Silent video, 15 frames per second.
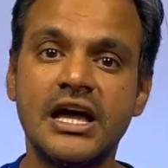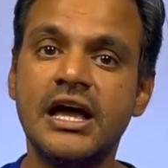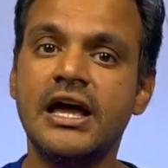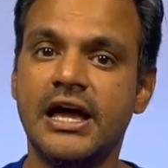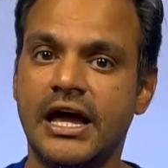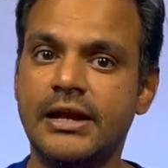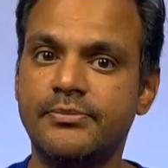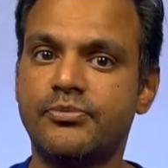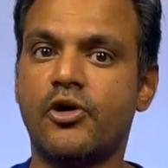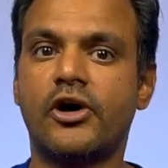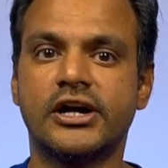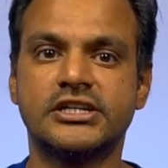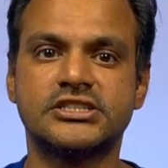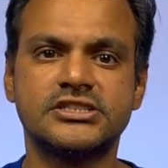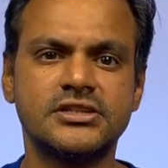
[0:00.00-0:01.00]

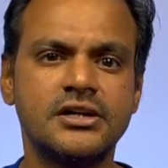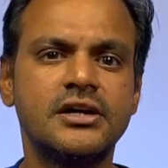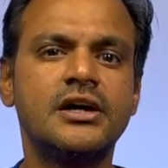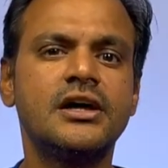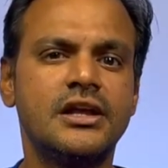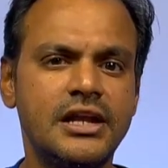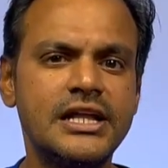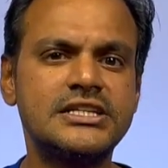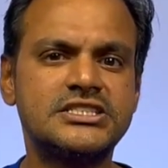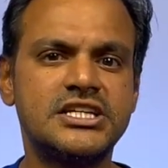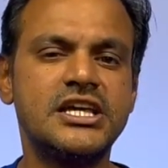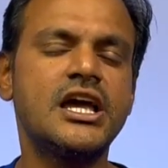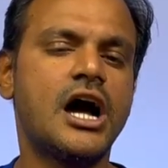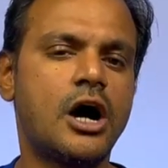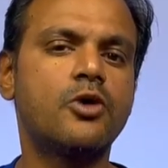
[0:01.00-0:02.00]
endpoints. Let's
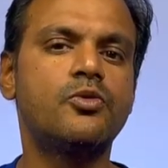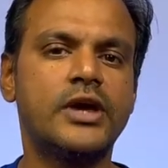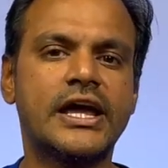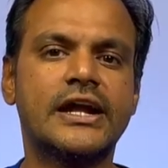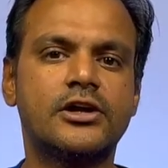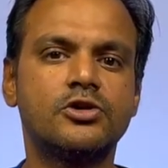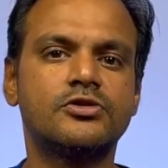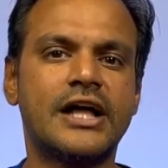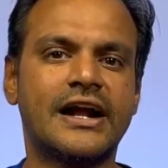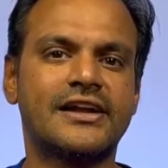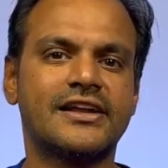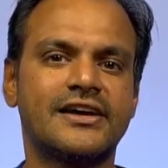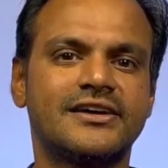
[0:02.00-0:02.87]
see how we can do that.